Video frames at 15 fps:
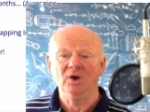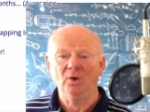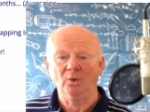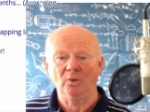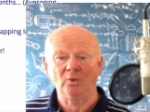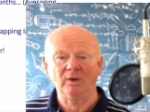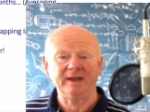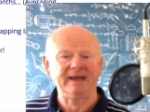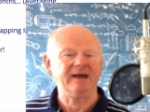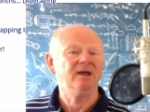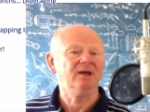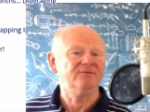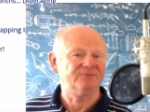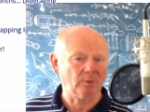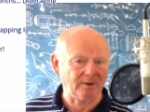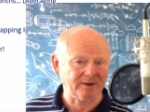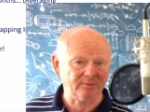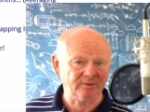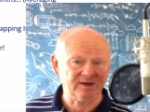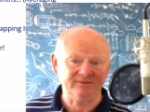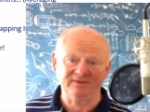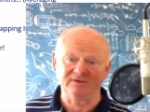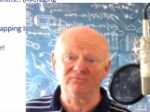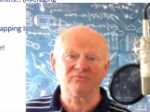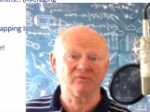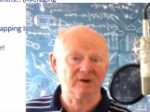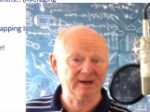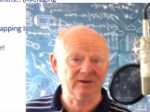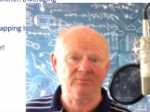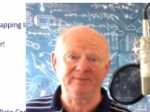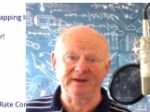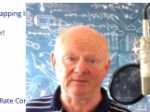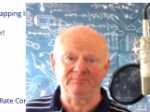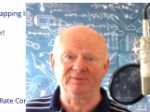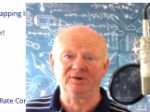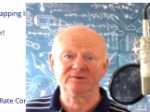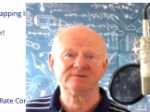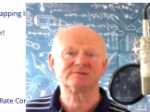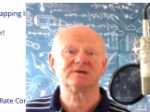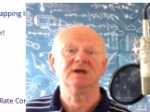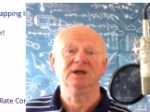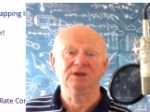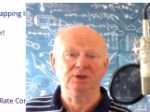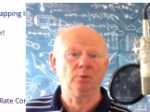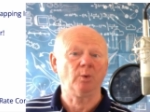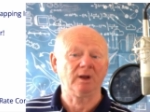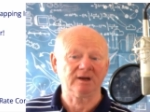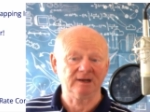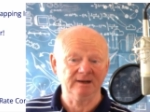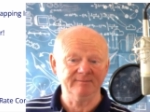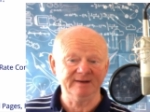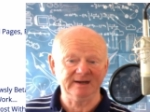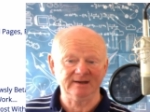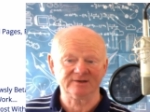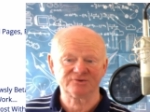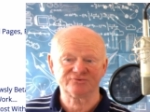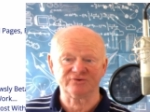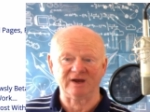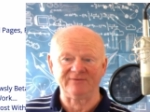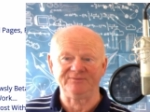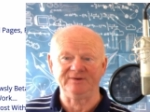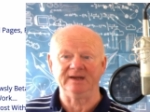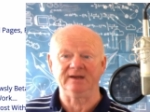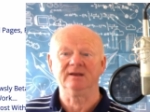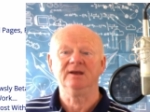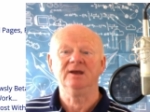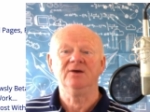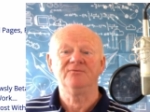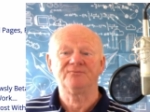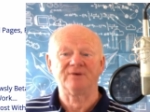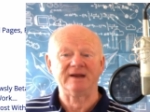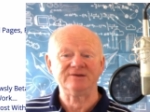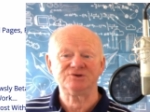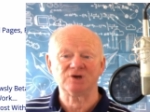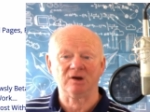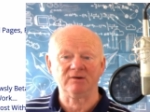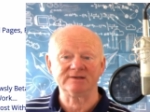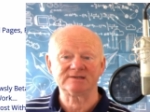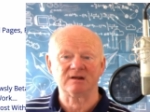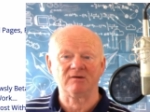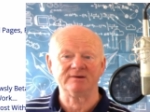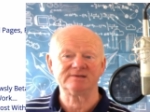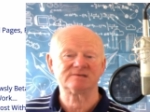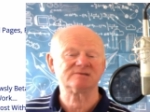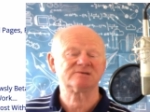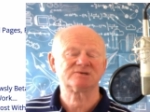All here, if you want to earn the real big bucks, you want limitless traffic. Franchise license,